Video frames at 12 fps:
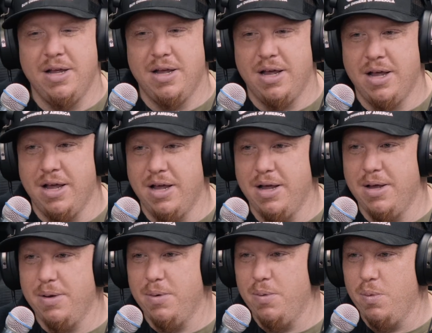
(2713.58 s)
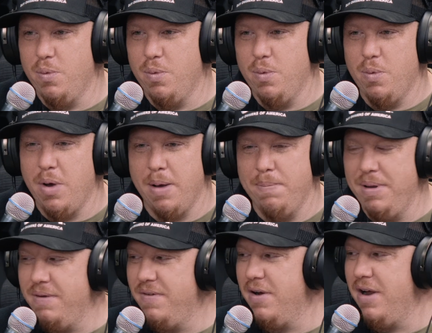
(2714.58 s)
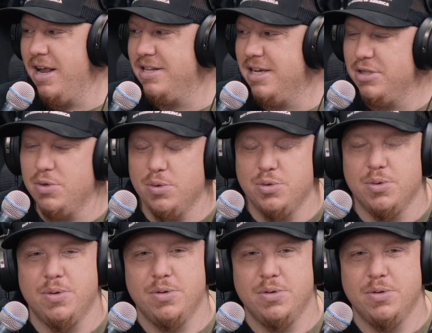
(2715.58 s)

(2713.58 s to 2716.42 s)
I'm being very antisocial.